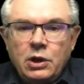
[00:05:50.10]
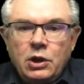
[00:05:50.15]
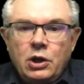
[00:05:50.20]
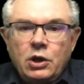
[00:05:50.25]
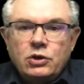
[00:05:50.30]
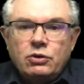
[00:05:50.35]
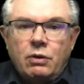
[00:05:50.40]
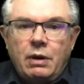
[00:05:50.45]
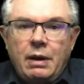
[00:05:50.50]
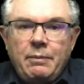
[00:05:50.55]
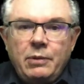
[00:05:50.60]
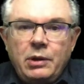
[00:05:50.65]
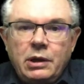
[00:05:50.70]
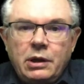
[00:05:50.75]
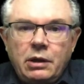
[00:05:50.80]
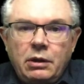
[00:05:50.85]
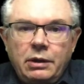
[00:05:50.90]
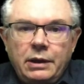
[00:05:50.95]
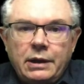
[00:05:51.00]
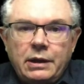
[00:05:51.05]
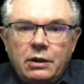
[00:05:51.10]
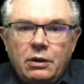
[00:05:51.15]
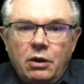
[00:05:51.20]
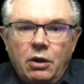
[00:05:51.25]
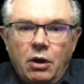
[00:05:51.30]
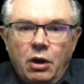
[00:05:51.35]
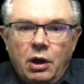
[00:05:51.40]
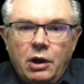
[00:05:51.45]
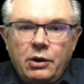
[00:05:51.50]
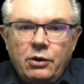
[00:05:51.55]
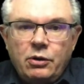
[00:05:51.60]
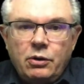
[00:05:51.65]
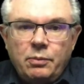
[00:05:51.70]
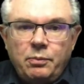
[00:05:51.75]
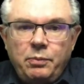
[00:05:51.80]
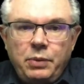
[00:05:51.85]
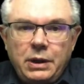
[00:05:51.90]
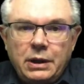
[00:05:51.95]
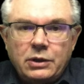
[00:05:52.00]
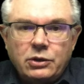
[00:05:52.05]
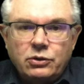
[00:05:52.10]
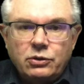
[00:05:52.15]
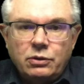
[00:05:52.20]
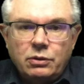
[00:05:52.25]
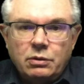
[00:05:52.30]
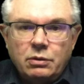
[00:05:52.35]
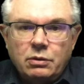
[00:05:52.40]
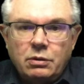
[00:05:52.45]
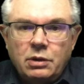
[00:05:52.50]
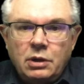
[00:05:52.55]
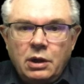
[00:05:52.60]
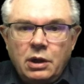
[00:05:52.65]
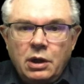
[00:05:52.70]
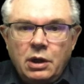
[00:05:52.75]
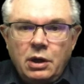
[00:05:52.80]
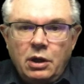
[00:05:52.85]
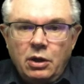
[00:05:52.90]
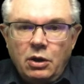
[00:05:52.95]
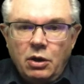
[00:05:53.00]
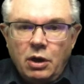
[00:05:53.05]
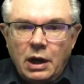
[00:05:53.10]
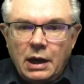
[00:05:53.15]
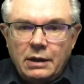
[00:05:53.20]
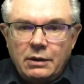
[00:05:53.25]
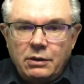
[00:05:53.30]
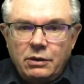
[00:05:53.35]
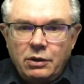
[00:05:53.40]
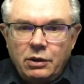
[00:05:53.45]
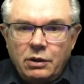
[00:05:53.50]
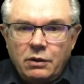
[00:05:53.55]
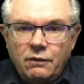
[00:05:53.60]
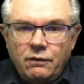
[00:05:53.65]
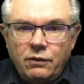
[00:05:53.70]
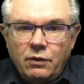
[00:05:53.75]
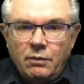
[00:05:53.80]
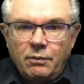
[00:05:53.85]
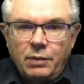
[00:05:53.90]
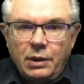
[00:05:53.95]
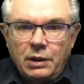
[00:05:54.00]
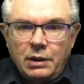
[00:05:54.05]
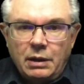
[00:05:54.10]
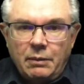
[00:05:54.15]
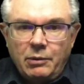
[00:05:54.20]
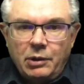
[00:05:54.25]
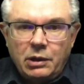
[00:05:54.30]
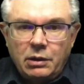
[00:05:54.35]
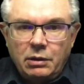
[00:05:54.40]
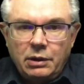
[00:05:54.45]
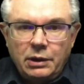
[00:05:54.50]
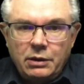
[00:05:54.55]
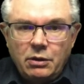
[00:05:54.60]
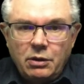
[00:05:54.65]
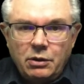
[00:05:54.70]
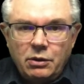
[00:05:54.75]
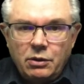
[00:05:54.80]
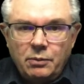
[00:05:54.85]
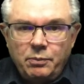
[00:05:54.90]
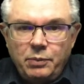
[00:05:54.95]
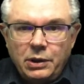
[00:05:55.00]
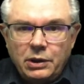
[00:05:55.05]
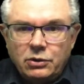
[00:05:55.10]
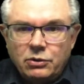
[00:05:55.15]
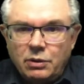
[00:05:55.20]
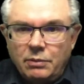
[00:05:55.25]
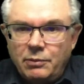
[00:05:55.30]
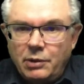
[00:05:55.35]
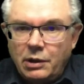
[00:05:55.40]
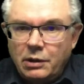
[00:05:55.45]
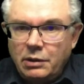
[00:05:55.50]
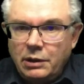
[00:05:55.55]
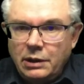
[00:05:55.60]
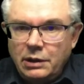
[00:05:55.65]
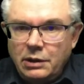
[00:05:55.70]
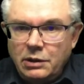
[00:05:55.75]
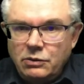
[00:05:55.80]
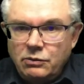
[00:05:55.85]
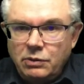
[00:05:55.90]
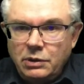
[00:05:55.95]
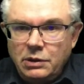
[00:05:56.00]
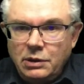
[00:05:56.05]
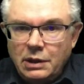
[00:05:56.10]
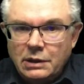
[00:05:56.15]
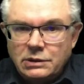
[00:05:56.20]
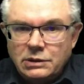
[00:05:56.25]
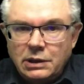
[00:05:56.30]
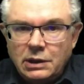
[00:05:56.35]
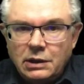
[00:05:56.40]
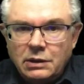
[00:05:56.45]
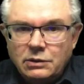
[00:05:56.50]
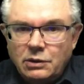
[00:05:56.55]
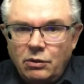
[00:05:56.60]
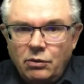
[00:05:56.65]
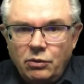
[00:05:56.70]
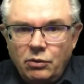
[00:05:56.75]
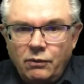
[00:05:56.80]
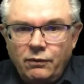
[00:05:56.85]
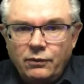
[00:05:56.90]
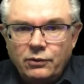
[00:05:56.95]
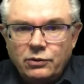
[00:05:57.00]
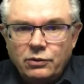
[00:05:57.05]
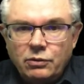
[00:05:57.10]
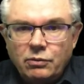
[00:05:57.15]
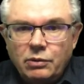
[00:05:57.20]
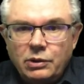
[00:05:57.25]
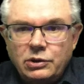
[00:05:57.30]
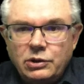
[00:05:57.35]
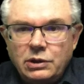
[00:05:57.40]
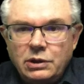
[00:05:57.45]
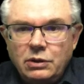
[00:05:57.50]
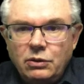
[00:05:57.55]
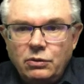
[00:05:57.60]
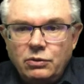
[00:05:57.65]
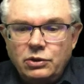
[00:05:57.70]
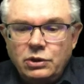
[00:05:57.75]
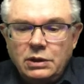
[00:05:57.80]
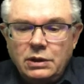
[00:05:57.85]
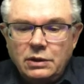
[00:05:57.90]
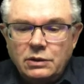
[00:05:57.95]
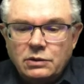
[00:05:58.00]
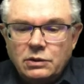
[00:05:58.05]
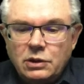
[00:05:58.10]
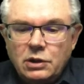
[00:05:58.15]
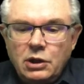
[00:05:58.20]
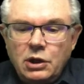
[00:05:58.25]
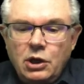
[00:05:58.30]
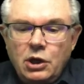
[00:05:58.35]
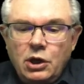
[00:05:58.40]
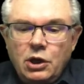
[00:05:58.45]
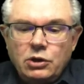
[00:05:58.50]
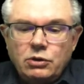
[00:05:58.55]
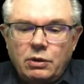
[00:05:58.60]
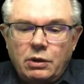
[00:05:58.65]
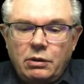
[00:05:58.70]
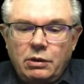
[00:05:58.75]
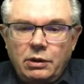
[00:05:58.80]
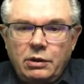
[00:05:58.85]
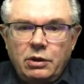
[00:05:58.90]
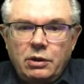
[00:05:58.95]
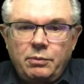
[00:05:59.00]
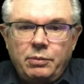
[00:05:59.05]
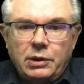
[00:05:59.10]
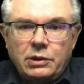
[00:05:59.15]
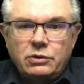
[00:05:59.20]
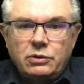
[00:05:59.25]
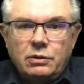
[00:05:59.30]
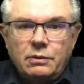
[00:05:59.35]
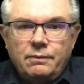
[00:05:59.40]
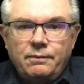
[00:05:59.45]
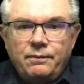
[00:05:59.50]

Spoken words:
So I'm going to click on her picture, not the confirm button. I'm going to click on her picture. I'm not clicking these three dots yet because I don't know for sure who she is. So I click on her picture.